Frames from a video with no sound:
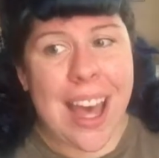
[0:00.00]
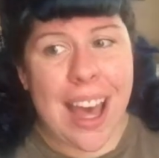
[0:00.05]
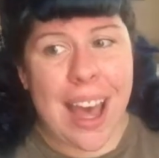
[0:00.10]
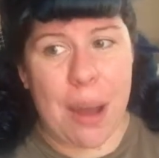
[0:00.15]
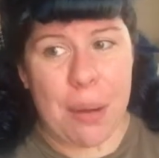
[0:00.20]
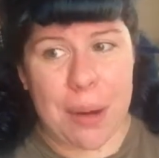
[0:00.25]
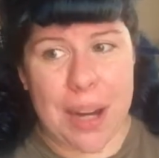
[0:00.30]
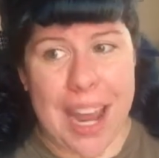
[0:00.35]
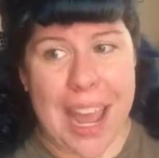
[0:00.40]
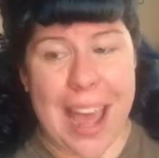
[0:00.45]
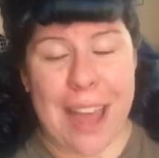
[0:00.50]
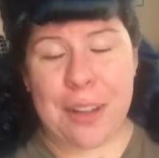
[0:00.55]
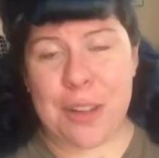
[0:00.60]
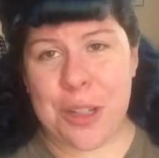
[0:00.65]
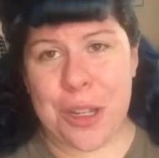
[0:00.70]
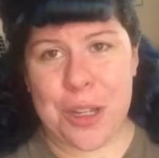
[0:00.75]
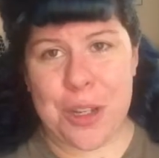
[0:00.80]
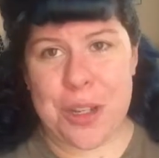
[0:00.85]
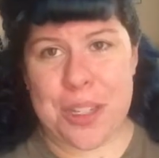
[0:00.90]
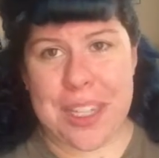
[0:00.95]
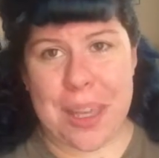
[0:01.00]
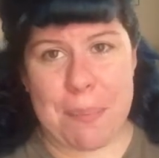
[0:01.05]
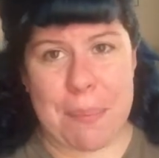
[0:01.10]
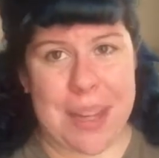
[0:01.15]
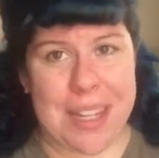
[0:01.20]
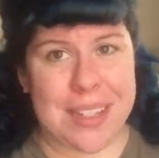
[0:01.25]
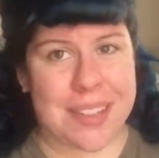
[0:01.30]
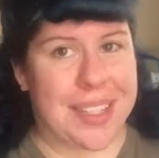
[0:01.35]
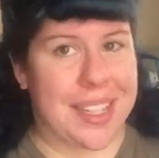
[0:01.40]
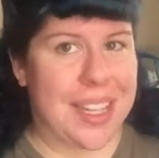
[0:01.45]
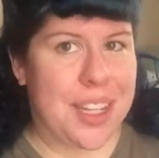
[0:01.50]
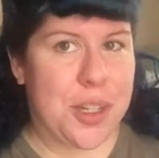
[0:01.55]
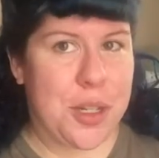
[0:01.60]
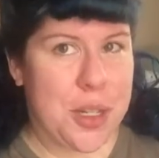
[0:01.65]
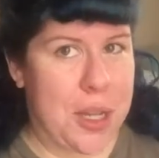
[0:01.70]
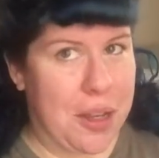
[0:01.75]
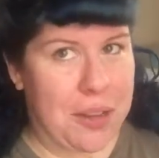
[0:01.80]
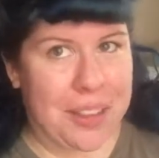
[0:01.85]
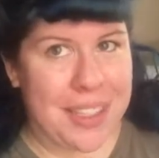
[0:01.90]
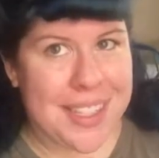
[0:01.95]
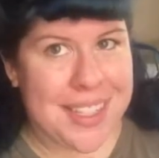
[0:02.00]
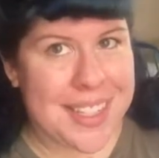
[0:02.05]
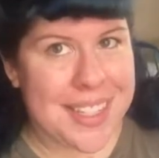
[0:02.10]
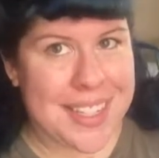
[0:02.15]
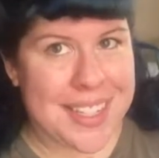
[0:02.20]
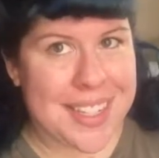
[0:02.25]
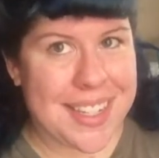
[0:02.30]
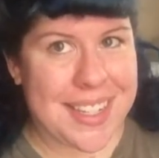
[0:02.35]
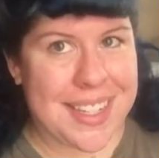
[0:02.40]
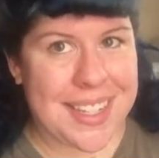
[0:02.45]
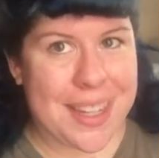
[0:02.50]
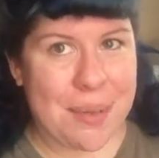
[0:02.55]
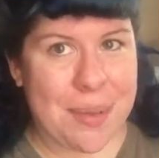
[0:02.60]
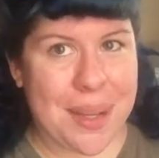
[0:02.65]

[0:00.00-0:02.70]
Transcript: I would actually just get basically a gel consistency